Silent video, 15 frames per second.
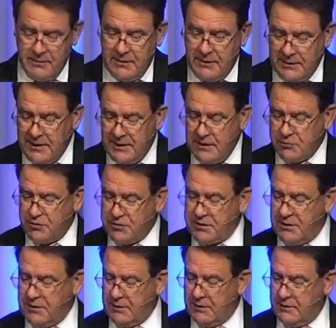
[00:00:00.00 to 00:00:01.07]
Isn't that
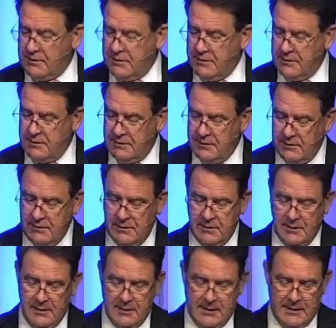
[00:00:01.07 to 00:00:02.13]
interesting?
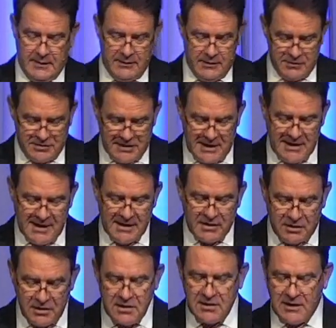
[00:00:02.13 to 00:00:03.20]
And they're saying it
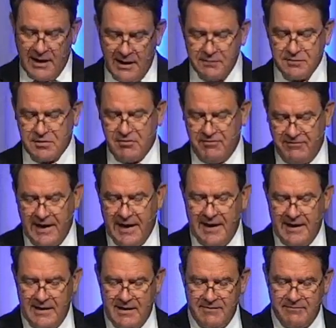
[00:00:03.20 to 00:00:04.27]
could have
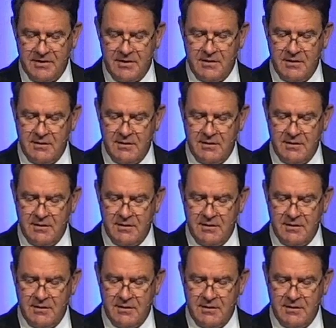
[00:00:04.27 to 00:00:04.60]
survived